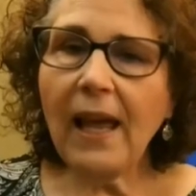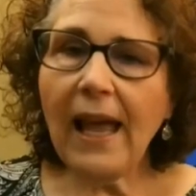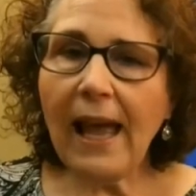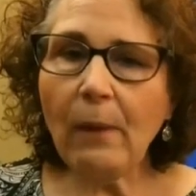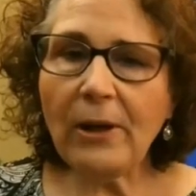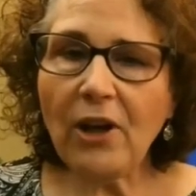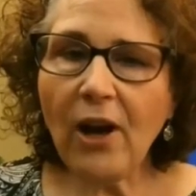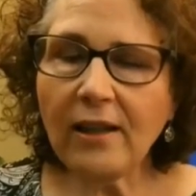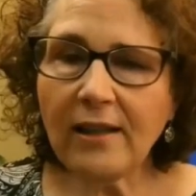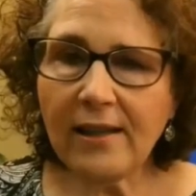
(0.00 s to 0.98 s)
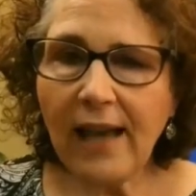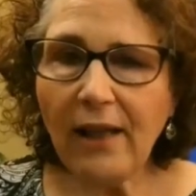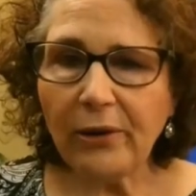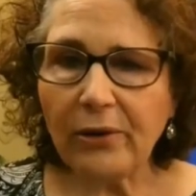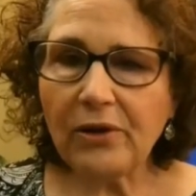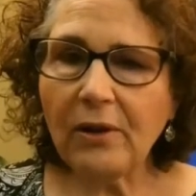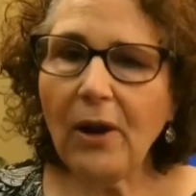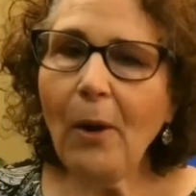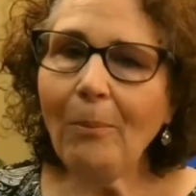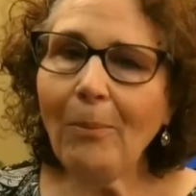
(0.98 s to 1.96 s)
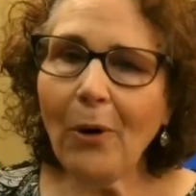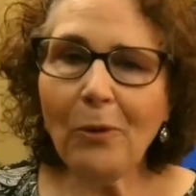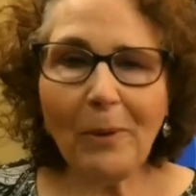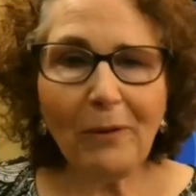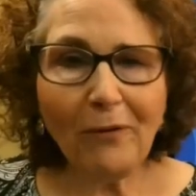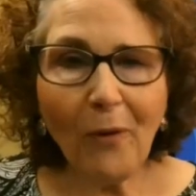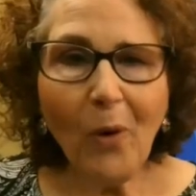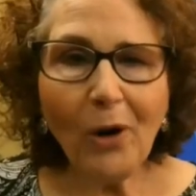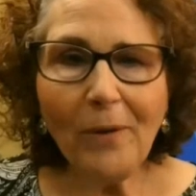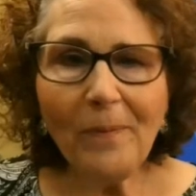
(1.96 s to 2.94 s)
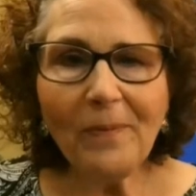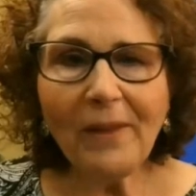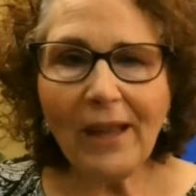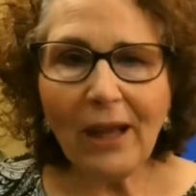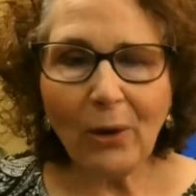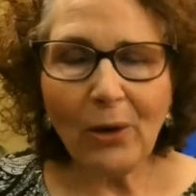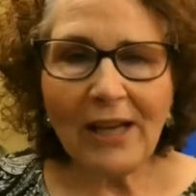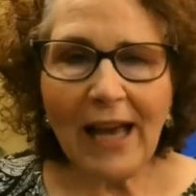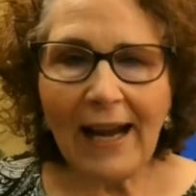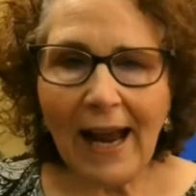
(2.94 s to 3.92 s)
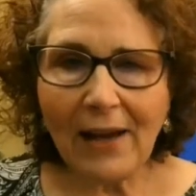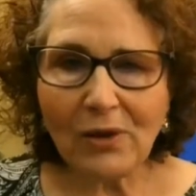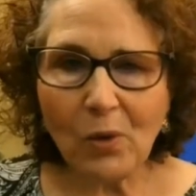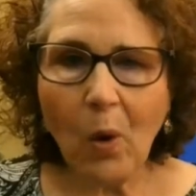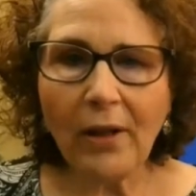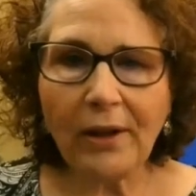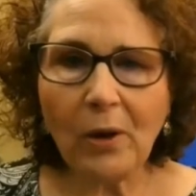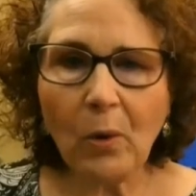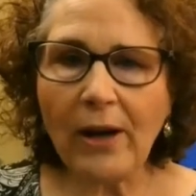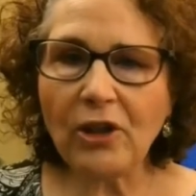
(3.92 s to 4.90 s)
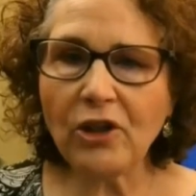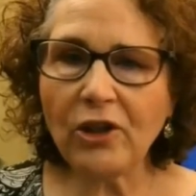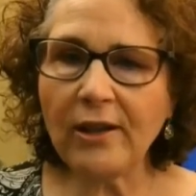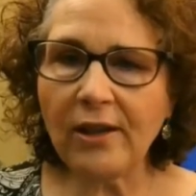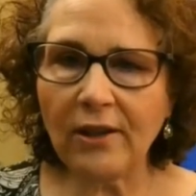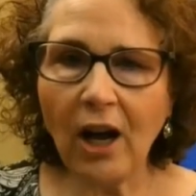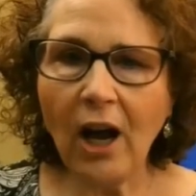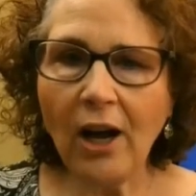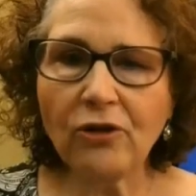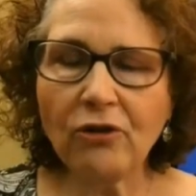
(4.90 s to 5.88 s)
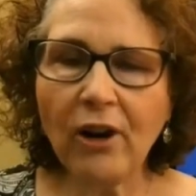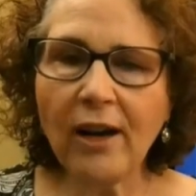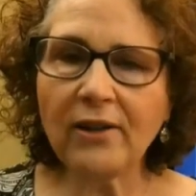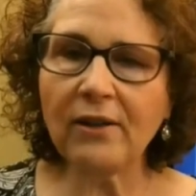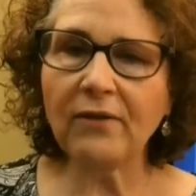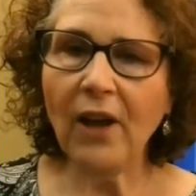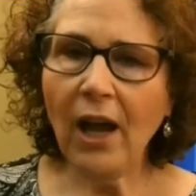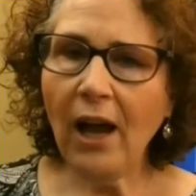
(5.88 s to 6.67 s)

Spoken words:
and we talk to sellers, both before they learned how to ask quality questions and the constructs of